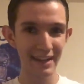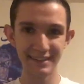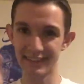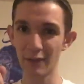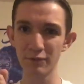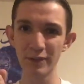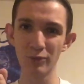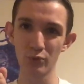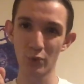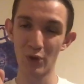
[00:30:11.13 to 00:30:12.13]
Definitely
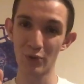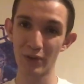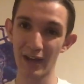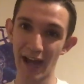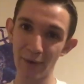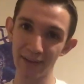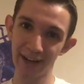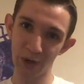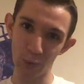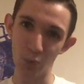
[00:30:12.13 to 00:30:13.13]
was worth it. I don't
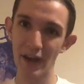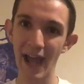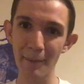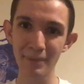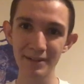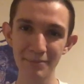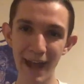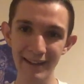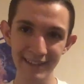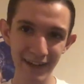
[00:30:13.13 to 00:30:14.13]
care what happened
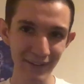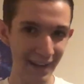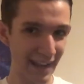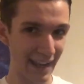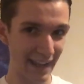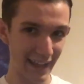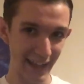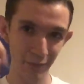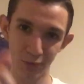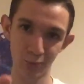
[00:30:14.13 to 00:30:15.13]
back there.
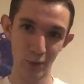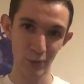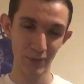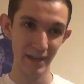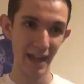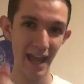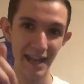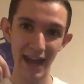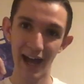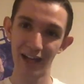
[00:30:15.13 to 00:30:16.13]
It was worth it.
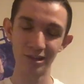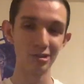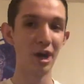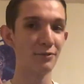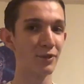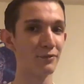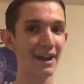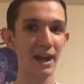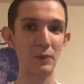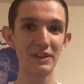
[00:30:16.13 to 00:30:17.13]
And I love the
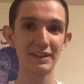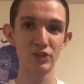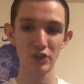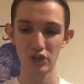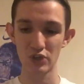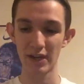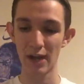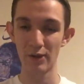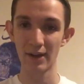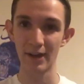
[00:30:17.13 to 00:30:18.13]
fact I went to that trick-or-treat
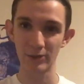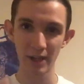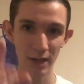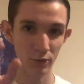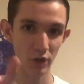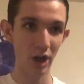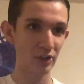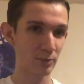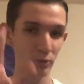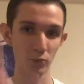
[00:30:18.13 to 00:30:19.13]
haunted house. It was
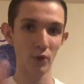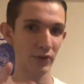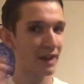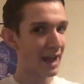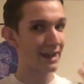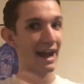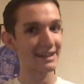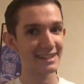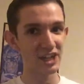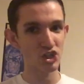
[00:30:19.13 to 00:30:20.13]
awesome. It was worth it. I
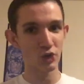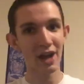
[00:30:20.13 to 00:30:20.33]
got a t-shirt.